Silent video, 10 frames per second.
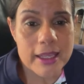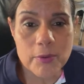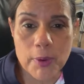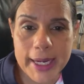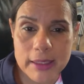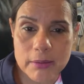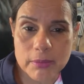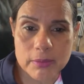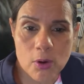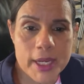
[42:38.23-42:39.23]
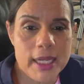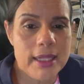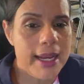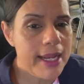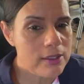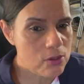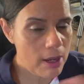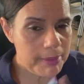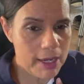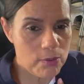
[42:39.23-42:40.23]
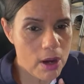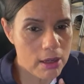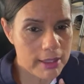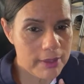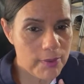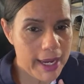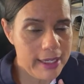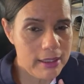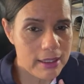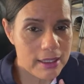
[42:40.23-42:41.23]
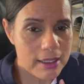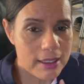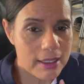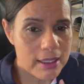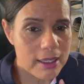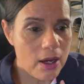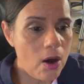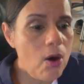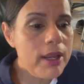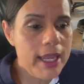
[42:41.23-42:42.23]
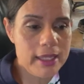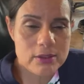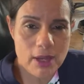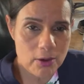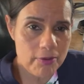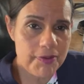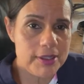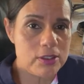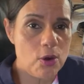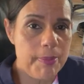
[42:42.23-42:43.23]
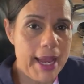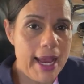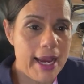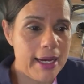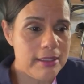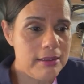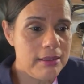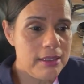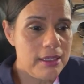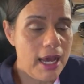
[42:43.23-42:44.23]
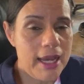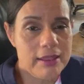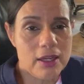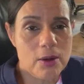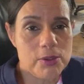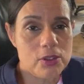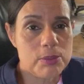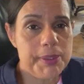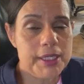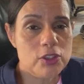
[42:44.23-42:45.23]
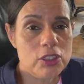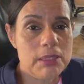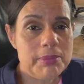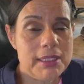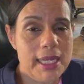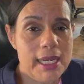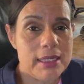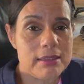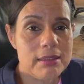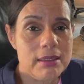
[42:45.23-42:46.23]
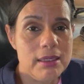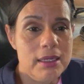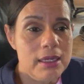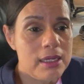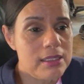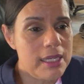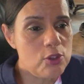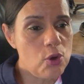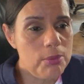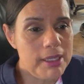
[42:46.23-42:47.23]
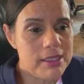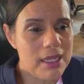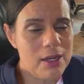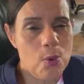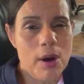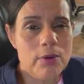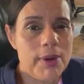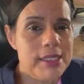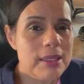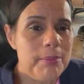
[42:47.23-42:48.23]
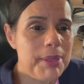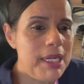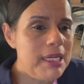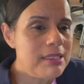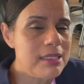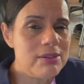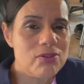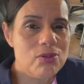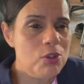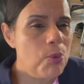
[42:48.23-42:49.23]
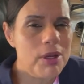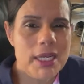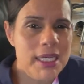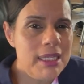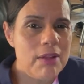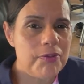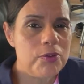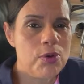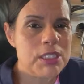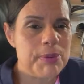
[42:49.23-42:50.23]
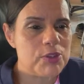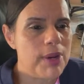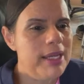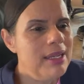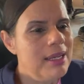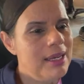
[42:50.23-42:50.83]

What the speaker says: Right. Okay, Diane, so I'm not wrong then, right? Okay, so I don't feel so bad. I thought it was just being a cheap date. Because I told him, I said, I don't want rice and beans and, we're going to eat that for Christmas, right?